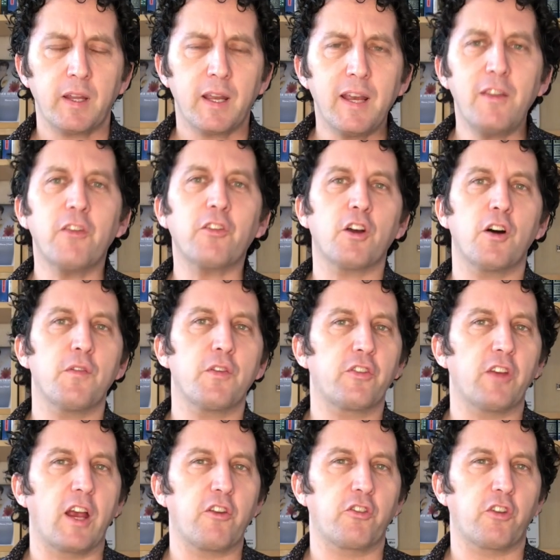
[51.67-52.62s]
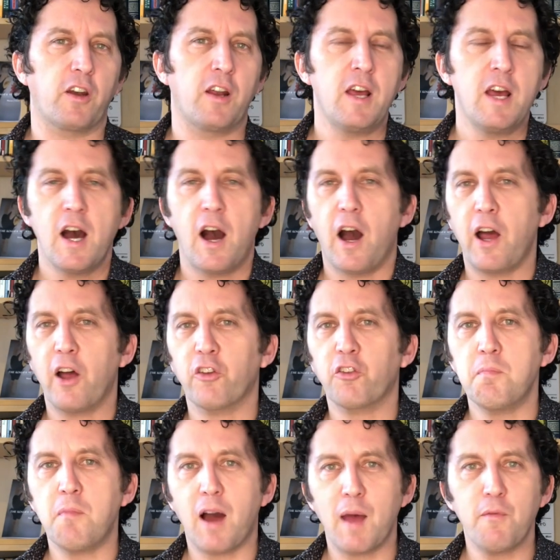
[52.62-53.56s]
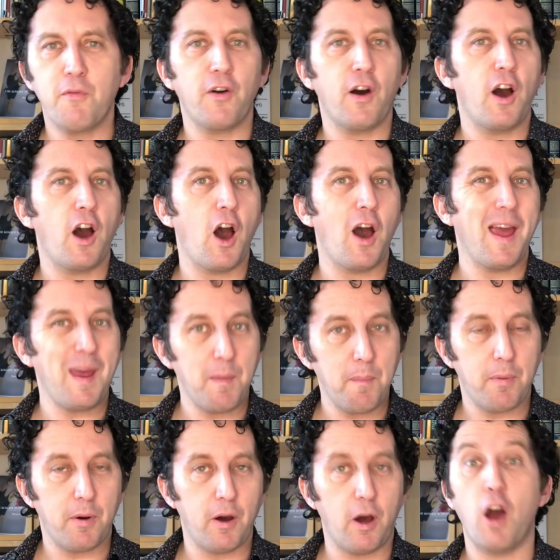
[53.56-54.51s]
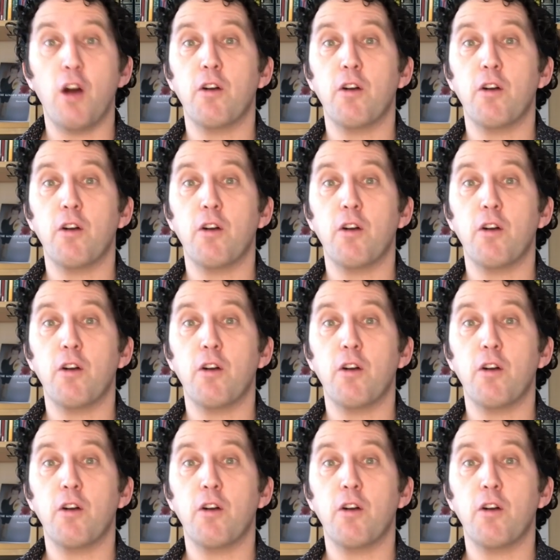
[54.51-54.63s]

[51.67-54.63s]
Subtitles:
In this conversation, I asked Mayim for her input,